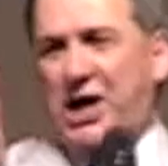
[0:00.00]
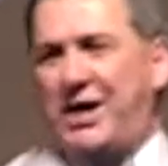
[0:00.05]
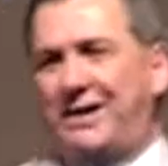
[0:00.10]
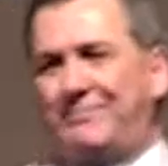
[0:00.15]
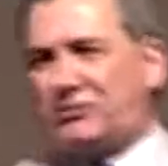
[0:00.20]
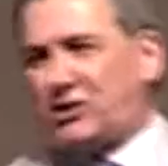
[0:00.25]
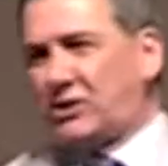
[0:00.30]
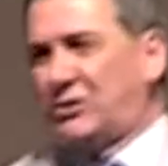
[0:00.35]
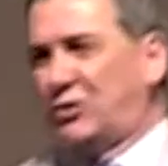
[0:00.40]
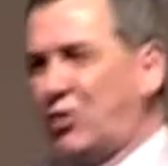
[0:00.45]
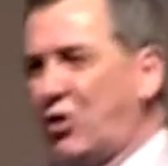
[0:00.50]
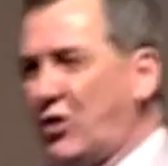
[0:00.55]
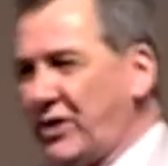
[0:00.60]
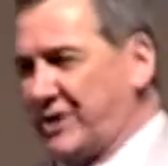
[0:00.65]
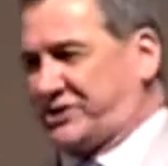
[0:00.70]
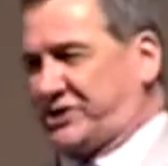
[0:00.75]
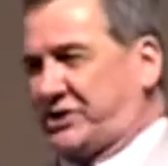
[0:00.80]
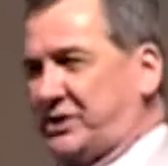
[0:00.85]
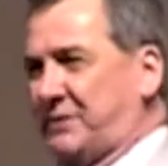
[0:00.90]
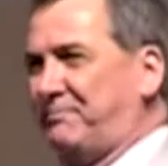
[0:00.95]
come to
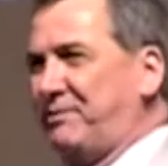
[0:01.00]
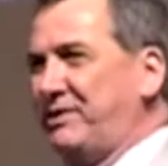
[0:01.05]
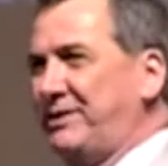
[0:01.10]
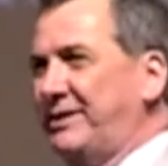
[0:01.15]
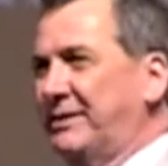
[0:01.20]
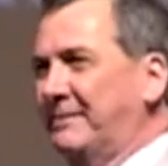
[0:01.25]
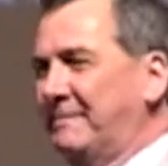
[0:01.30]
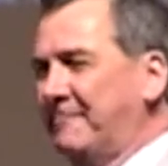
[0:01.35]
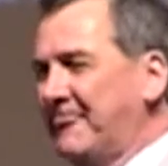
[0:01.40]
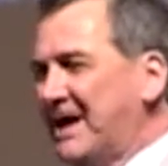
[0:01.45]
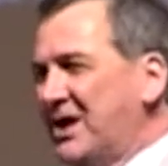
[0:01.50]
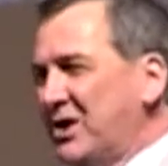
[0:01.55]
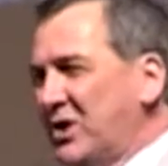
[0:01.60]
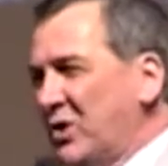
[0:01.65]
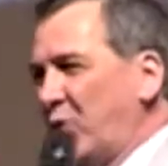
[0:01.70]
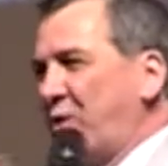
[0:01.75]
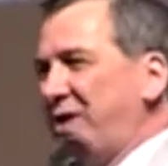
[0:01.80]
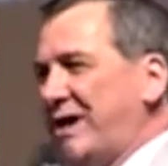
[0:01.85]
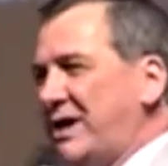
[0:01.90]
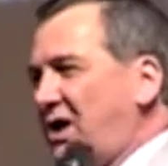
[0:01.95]
worship him.
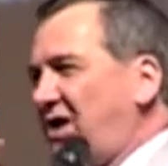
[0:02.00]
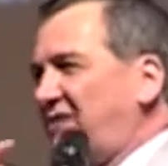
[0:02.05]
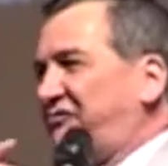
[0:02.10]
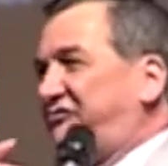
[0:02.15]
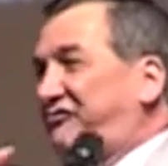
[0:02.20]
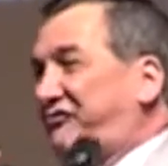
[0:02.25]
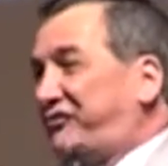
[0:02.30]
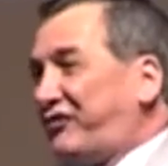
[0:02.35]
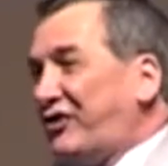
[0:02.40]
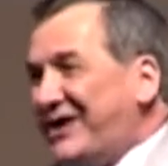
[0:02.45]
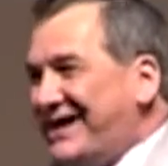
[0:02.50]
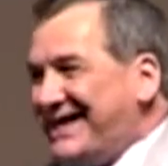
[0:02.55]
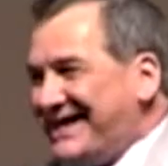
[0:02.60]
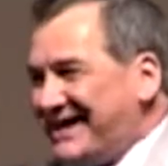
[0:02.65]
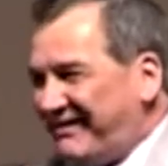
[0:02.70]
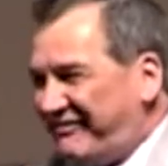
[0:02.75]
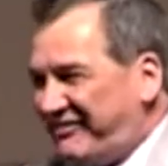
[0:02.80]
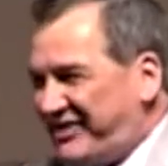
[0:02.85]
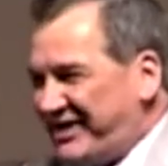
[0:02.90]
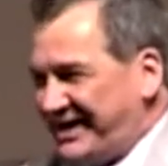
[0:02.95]
We are free
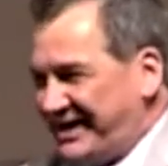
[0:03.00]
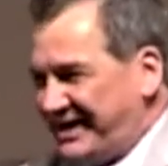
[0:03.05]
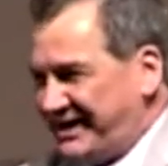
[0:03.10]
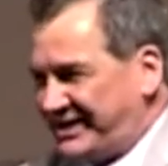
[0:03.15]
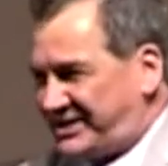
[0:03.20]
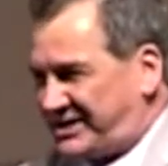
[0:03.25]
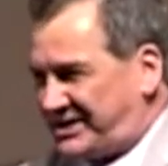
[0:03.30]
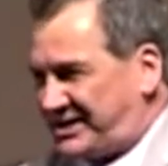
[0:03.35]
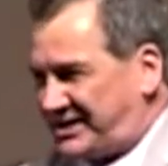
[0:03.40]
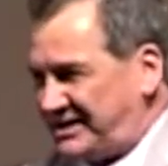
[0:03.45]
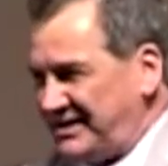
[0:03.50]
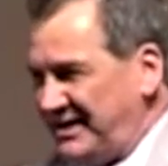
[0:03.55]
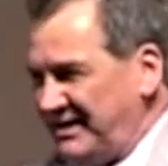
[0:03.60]
of this.